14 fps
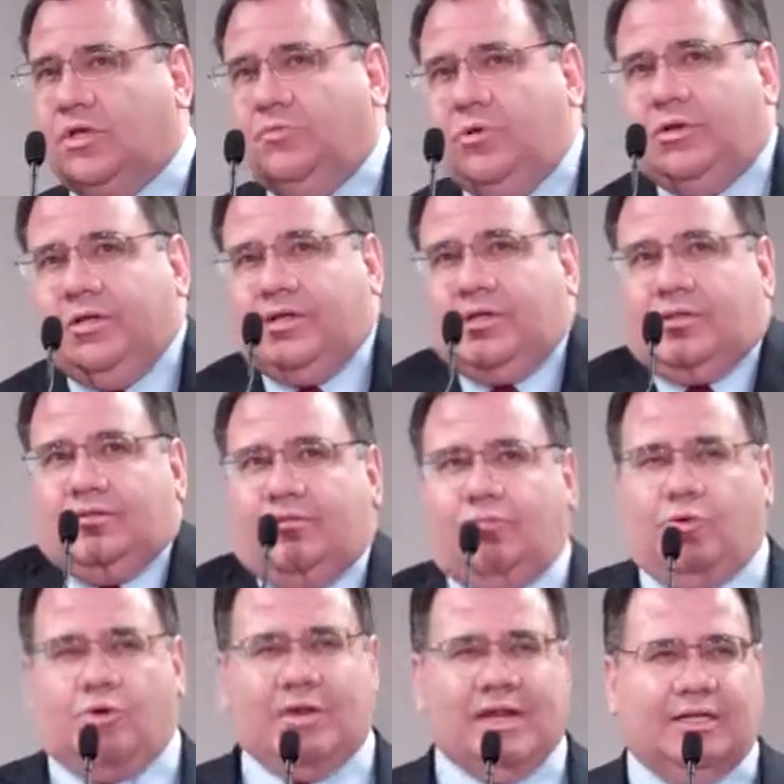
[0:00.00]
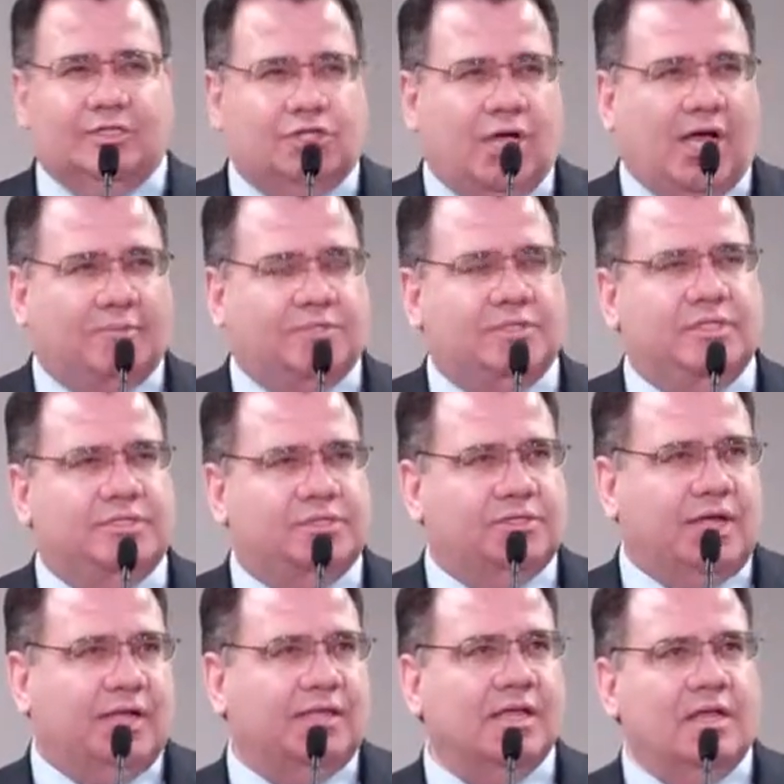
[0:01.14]
community in creating jobs in this
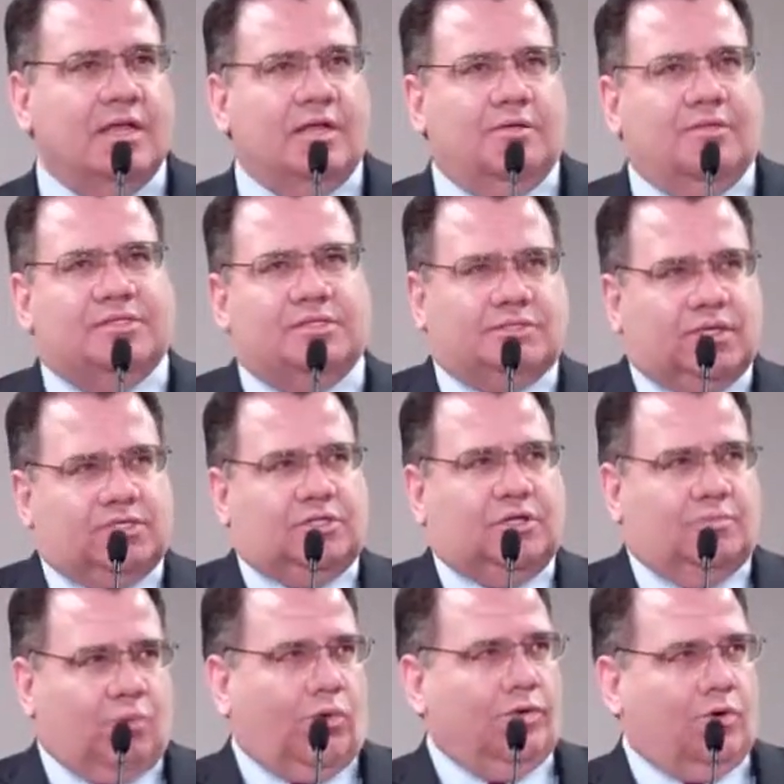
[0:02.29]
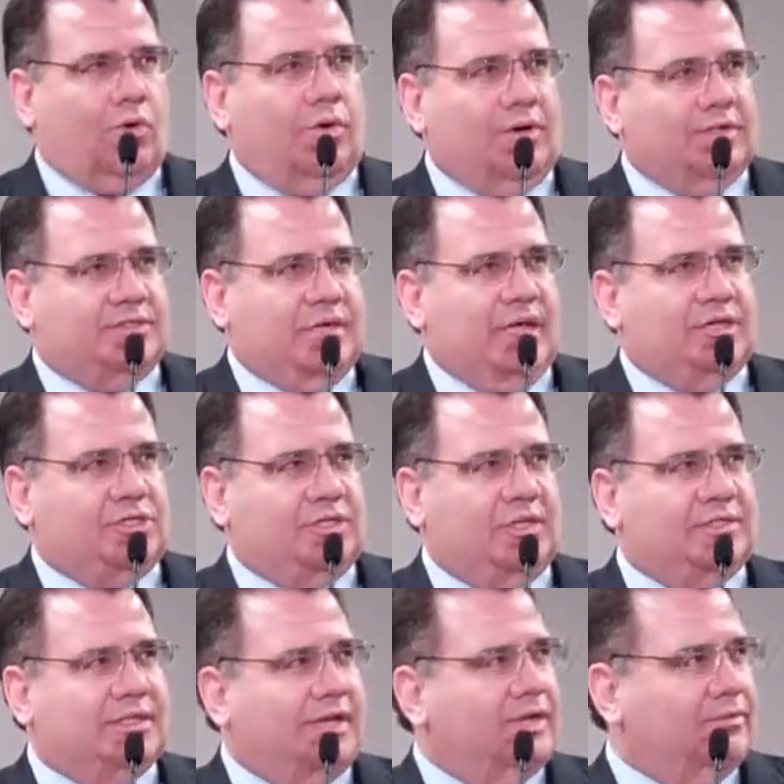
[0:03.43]
state. This is such an important orientation.
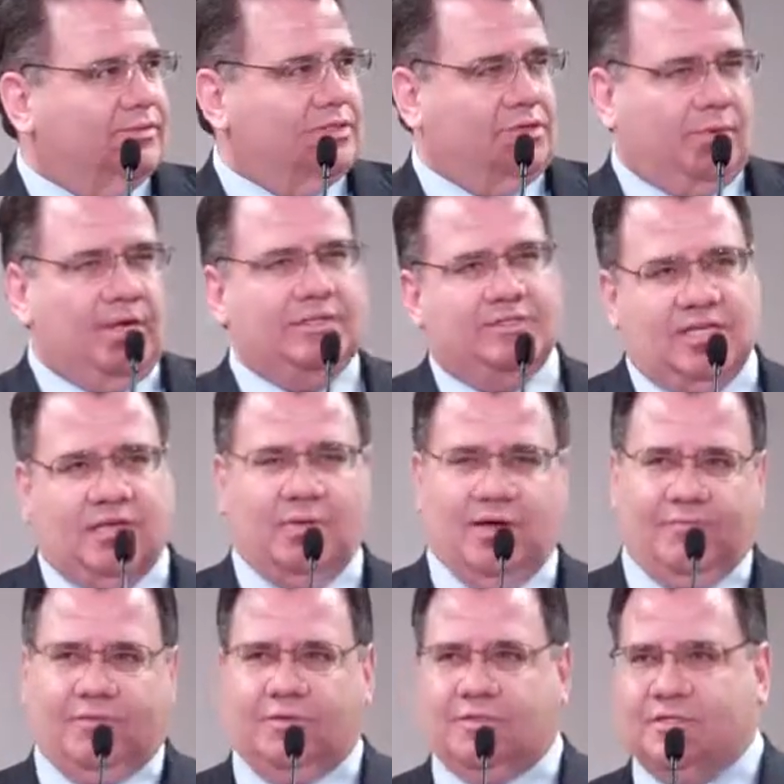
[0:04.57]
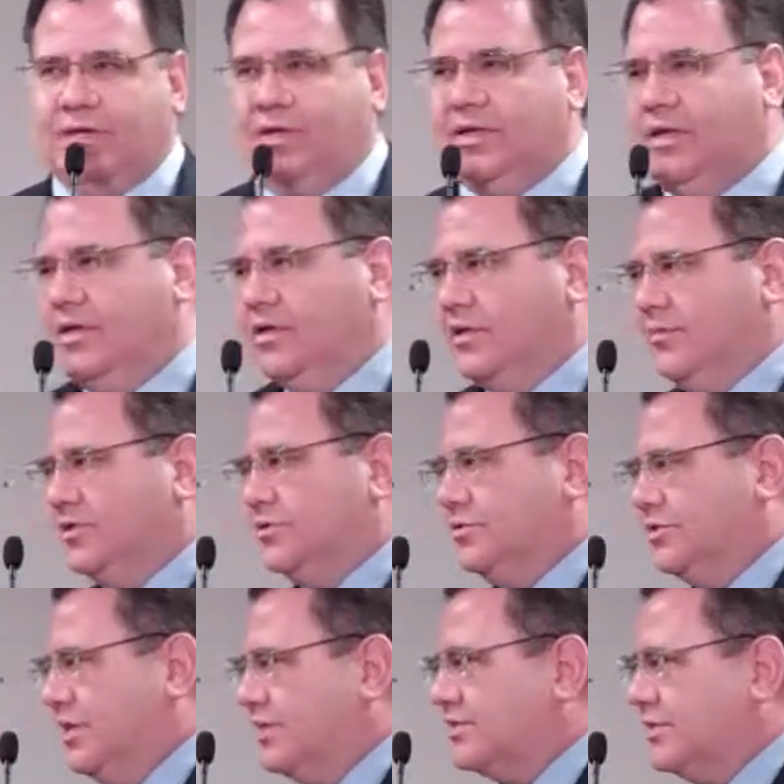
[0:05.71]
I tell you, it was a great team effort. Commissioner
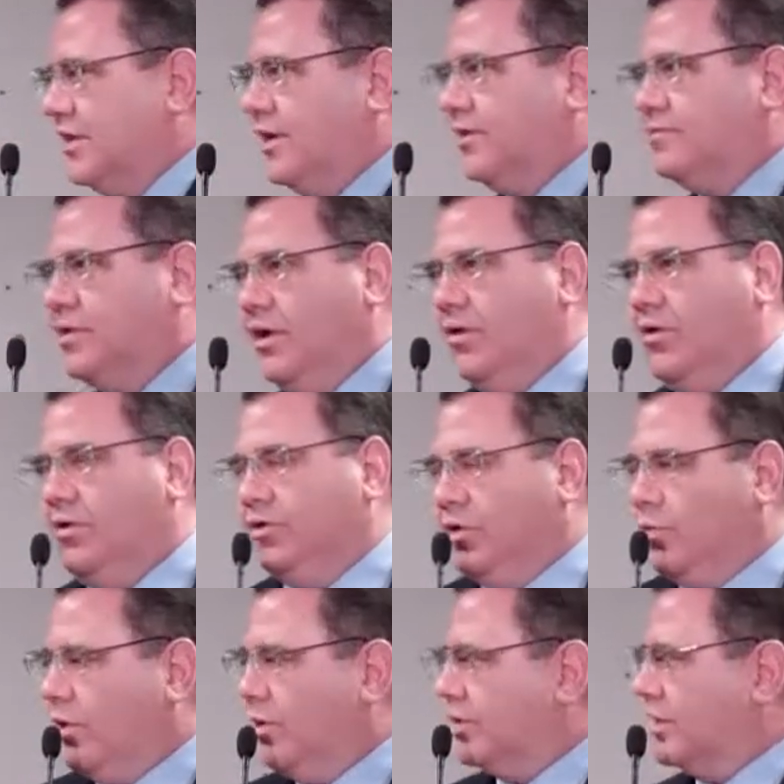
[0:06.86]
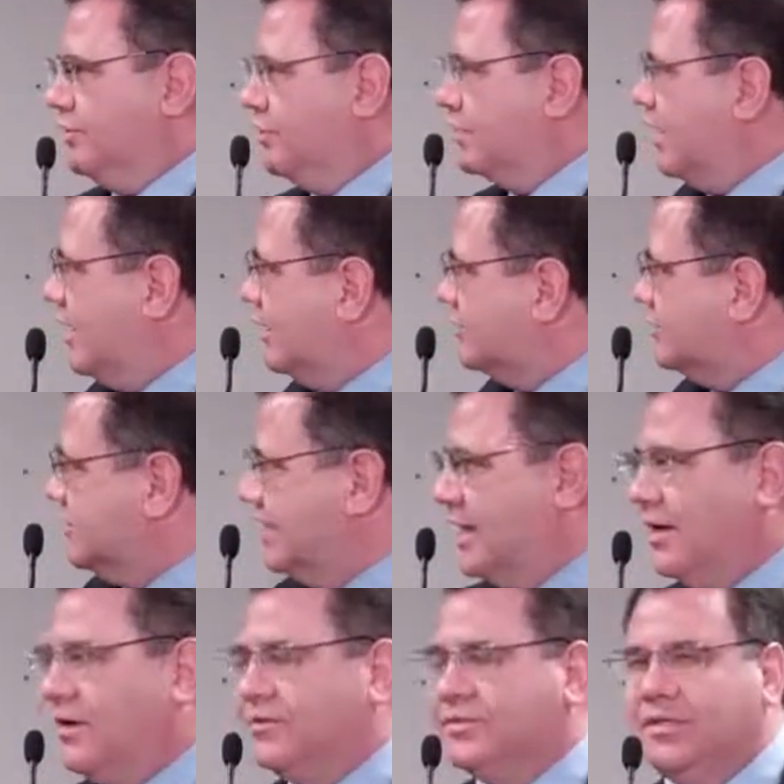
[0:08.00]
Testa, all your work and your guys and
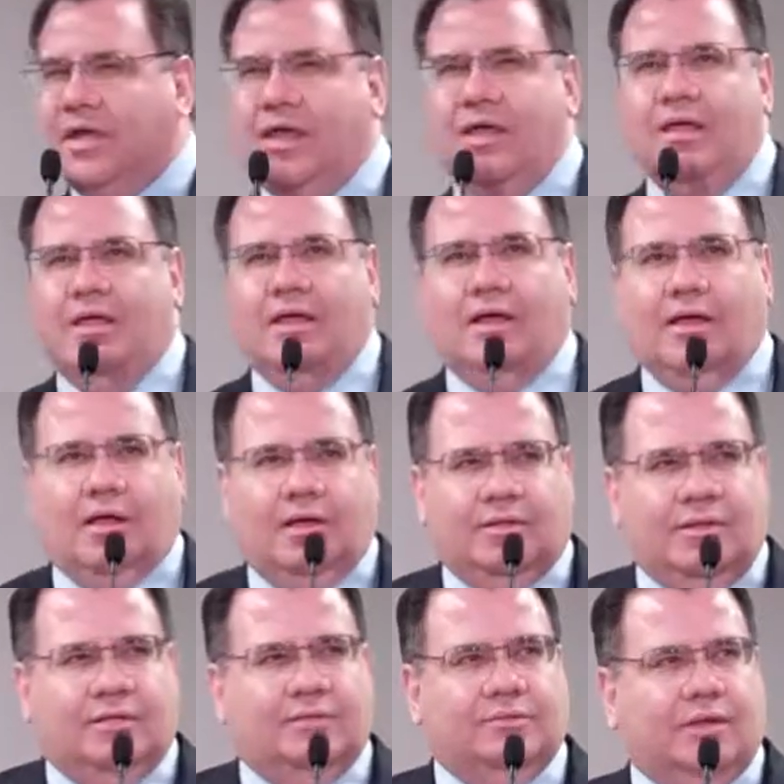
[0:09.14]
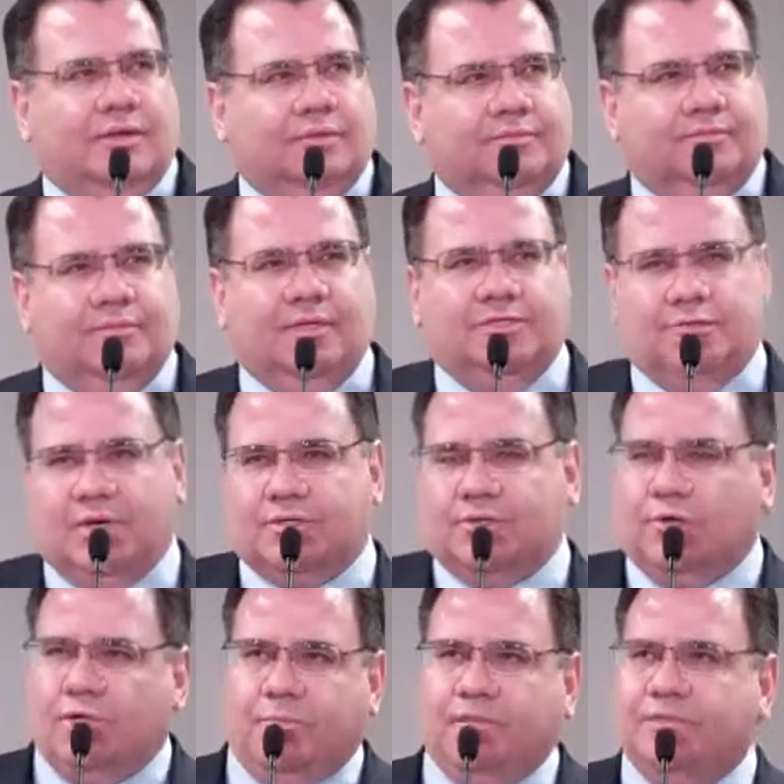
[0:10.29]
gals, and Director
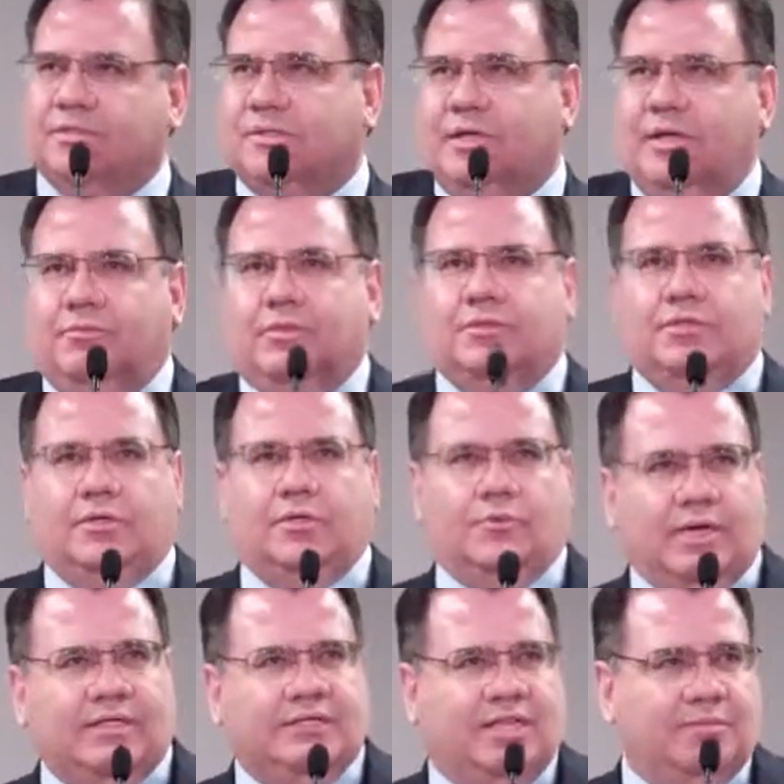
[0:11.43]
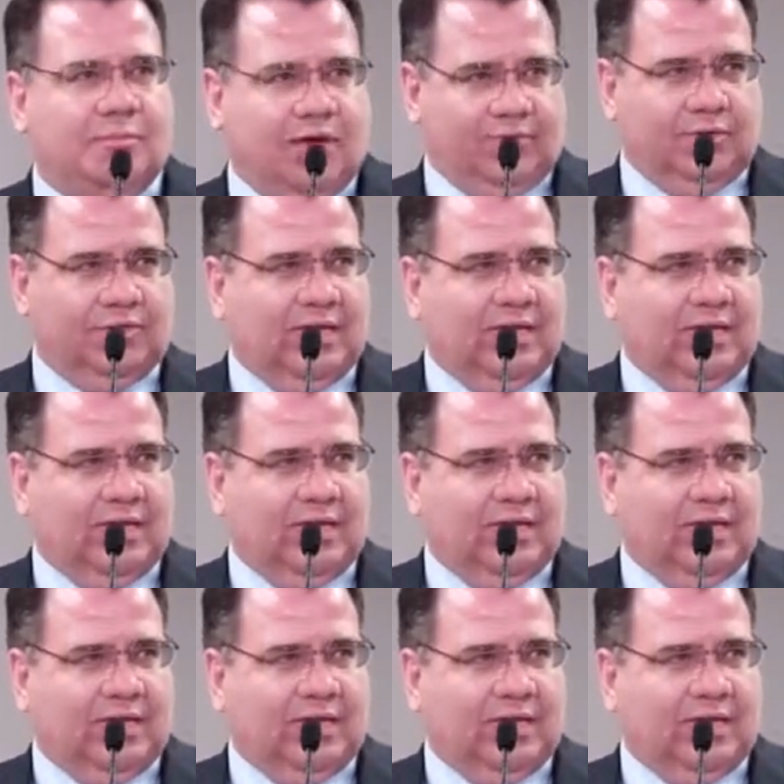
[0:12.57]
Goodman's, it was a great team effort.